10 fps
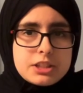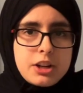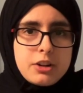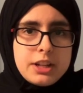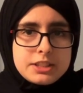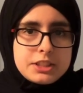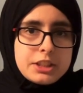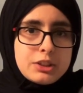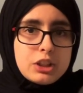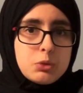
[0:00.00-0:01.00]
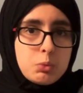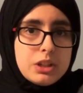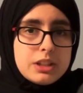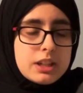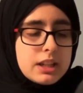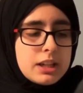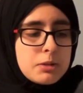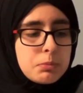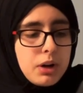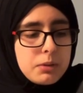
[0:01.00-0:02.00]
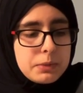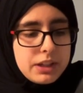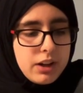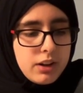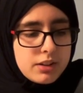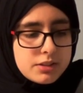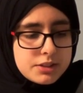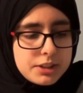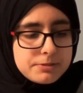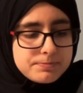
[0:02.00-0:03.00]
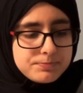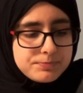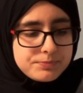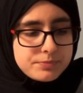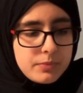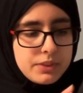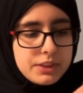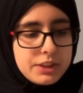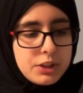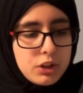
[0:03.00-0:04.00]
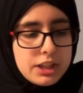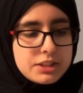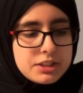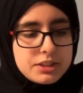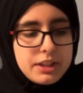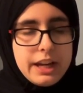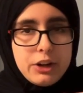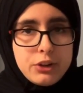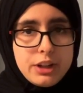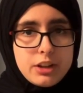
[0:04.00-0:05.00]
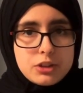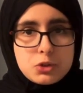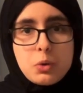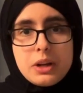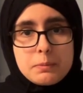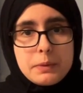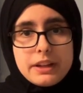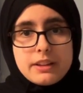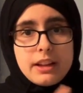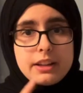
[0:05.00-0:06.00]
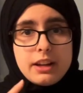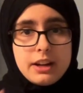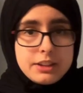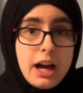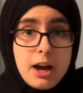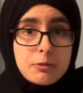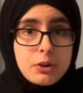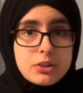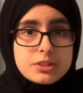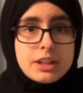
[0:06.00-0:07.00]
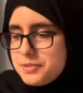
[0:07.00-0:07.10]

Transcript: are necessarily weak, but because the laces area is quite big, like on Converse.